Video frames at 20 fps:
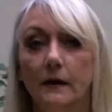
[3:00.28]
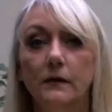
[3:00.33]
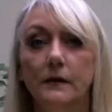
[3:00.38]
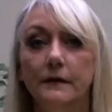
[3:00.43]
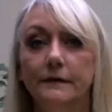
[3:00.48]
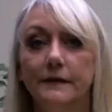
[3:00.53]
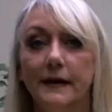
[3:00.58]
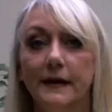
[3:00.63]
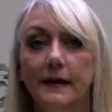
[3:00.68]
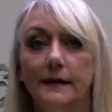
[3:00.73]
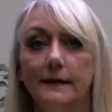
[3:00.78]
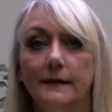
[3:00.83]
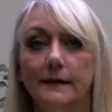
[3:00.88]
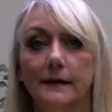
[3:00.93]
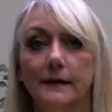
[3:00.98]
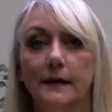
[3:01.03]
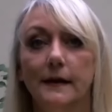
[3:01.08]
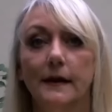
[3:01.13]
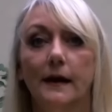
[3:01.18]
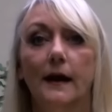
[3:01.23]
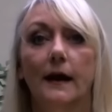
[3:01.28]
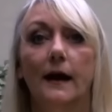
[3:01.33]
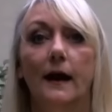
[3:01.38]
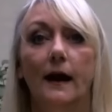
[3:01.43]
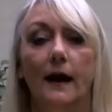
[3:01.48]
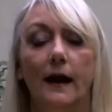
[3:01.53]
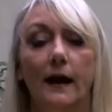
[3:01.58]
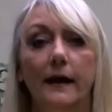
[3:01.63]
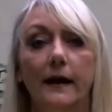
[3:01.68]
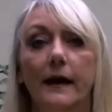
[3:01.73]
out of it,
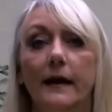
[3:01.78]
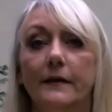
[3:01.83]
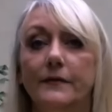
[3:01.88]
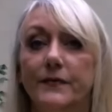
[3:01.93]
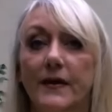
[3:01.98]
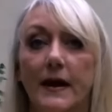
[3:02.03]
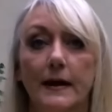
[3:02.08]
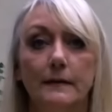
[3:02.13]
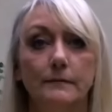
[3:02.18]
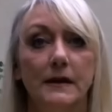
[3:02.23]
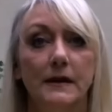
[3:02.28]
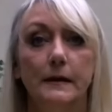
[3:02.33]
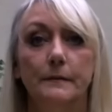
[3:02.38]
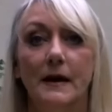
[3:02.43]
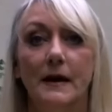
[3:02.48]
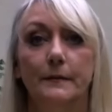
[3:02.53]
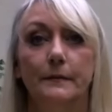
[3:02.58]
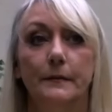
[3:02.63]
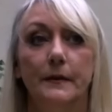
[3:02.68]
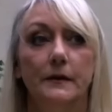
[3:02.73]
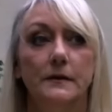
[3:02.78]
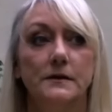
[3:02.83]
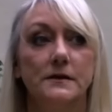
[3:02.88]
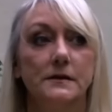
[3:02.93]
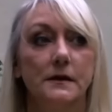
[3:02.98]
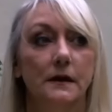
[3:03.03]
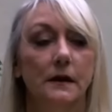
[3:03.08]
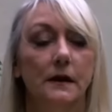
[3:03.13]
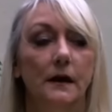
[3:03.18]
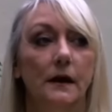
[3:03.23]
I had family members